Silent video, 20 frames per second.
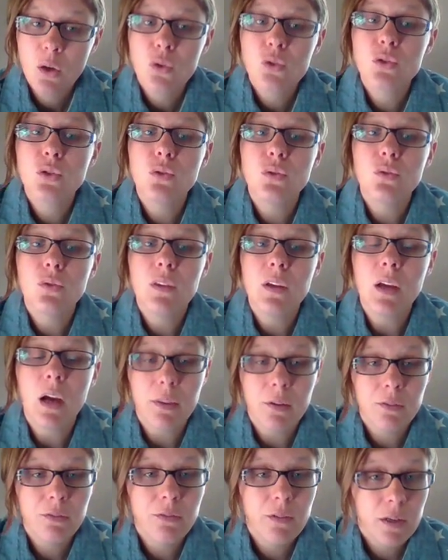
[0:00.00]
to the
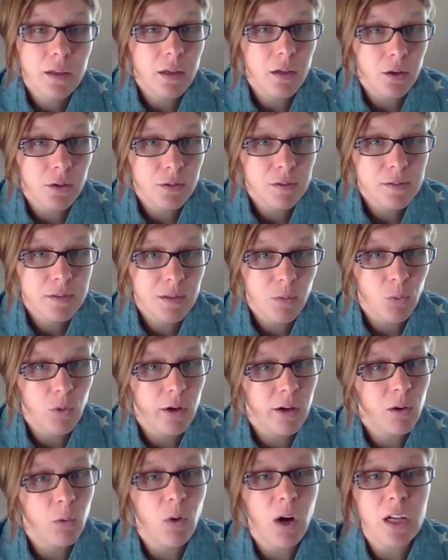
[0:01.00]
other videos that we're
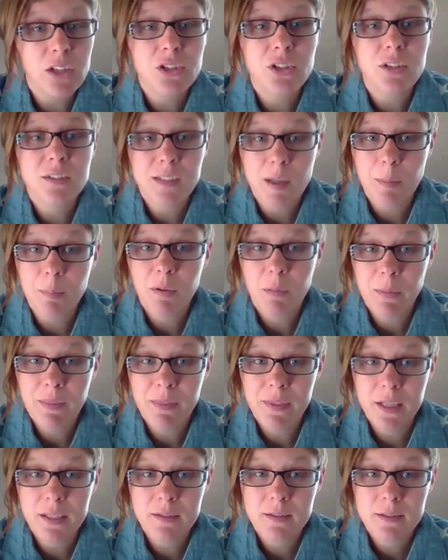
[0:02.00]
going to watch to supplement
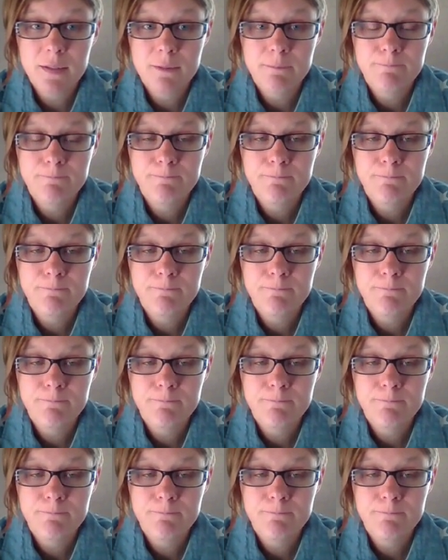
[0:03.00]
this.